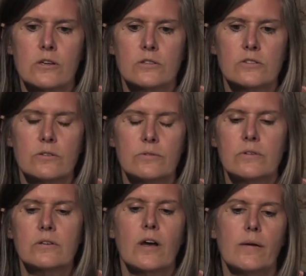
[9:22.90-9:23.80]
so.
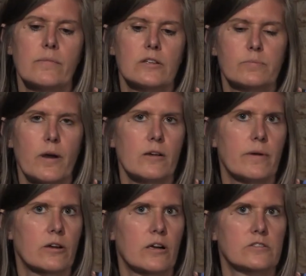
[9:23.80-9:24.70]
I'm inspired
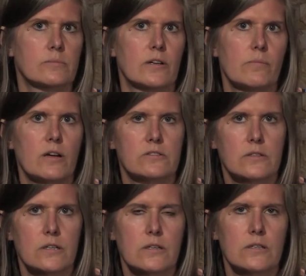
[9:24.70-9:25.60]
by Carson, but I'm also in,